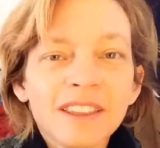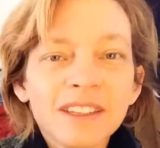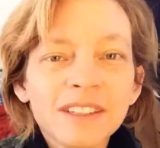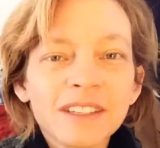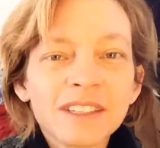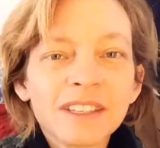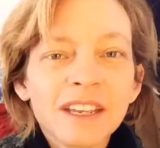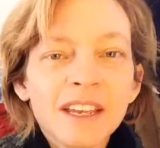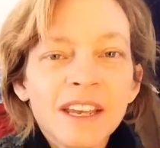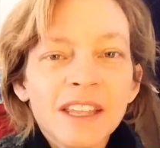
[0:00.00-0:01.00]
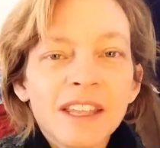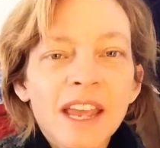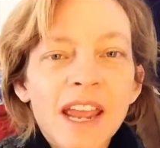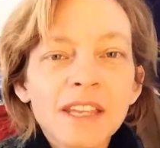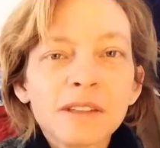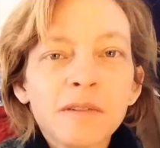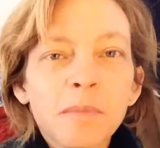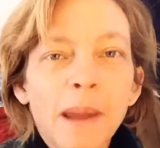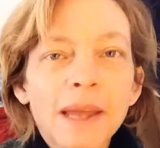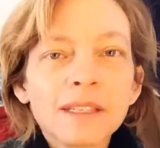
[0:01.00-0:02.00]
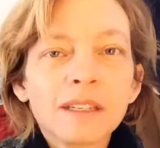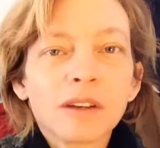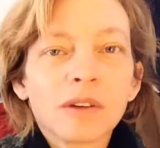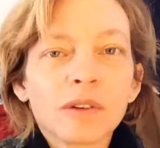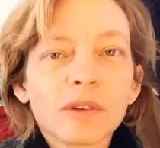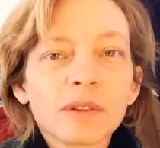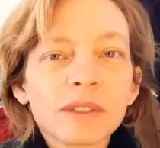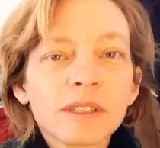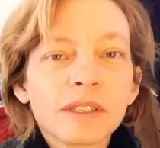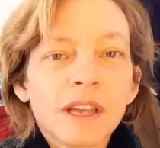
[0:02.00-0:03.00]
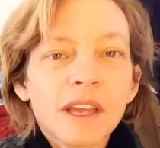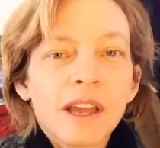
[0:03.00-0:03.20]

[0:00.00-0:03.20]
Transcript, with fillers: This is the Ace of Pentacles.